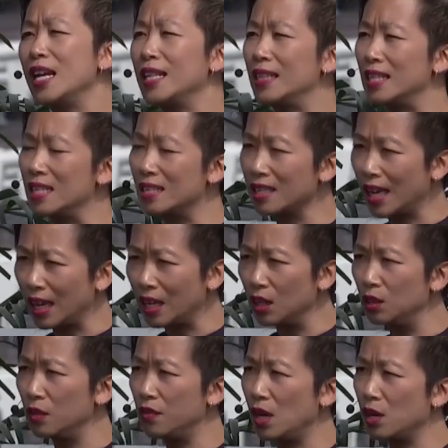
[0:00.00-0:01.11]
the scale
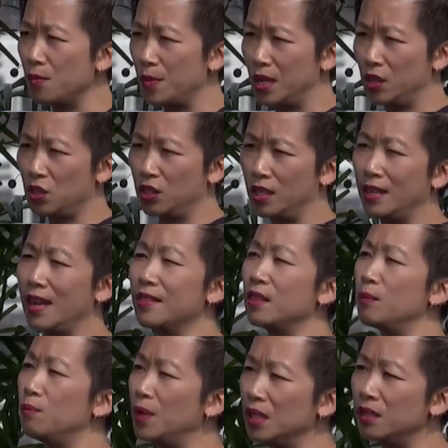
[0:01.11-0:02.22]
of automation and the
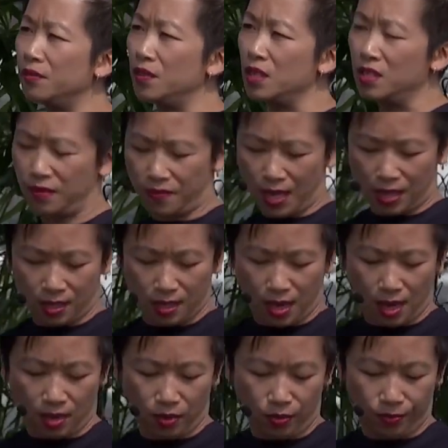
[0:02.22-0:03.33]
benefits of that
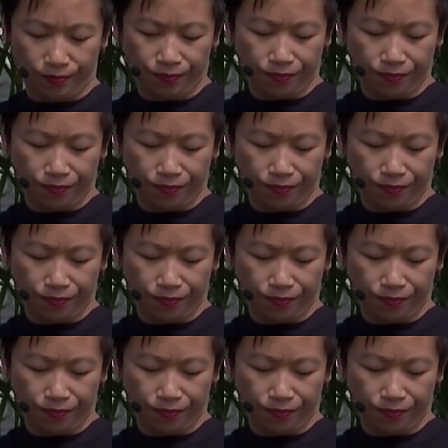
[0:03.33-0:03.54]
scale.